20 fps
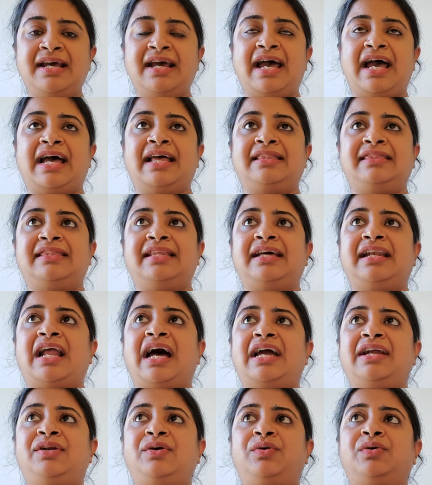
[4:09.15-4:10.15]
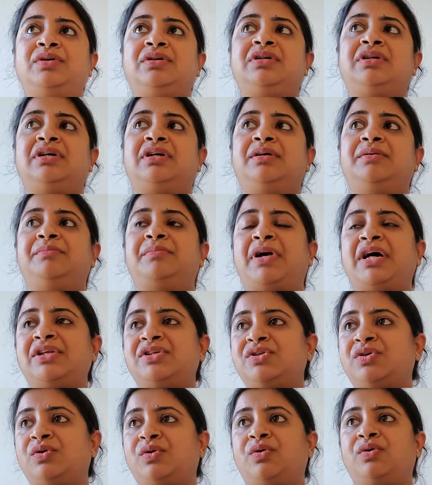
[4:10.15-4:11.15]
and then I don't
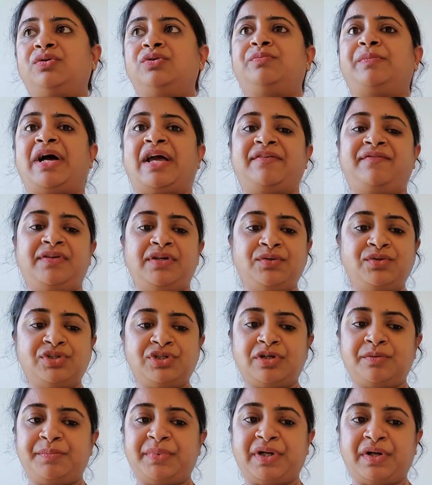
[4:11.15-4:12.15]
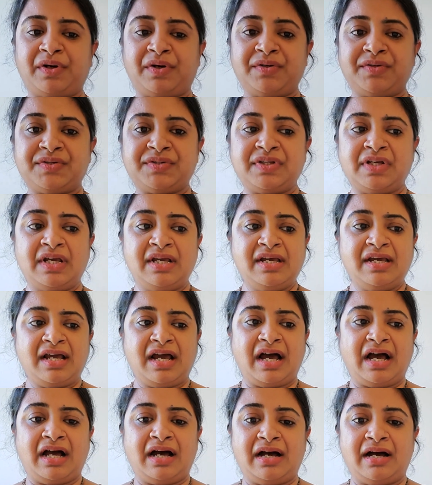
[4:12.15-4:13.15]
much go to my future, because
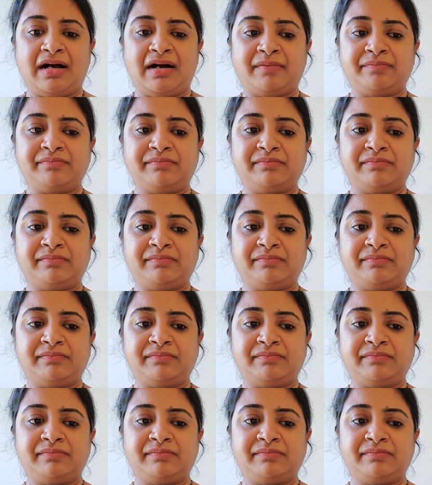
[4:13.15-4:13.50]
life